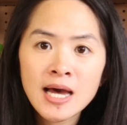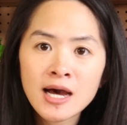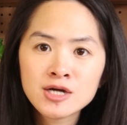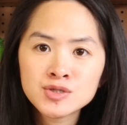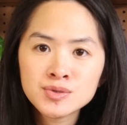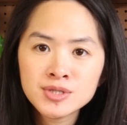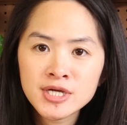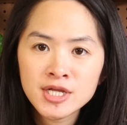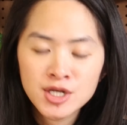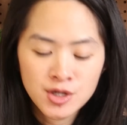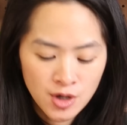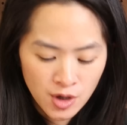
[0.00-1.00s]
actually
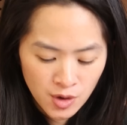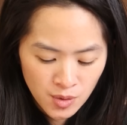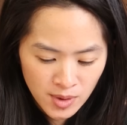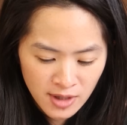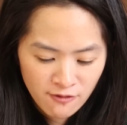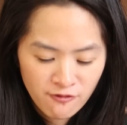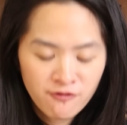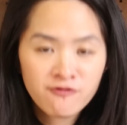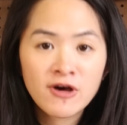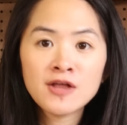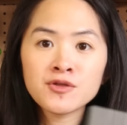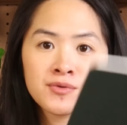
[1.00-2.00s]
no
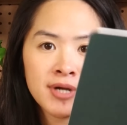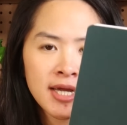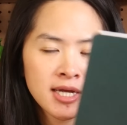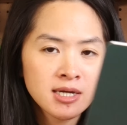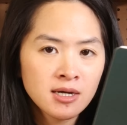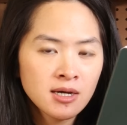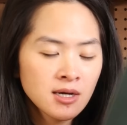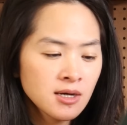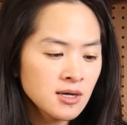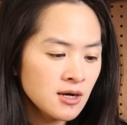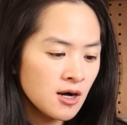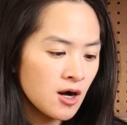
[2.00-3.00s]
feathering
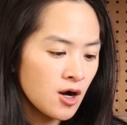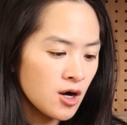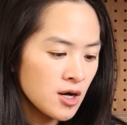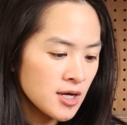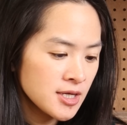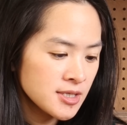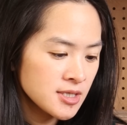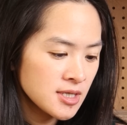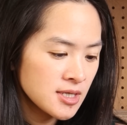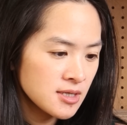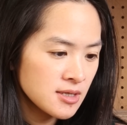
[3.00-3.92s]
on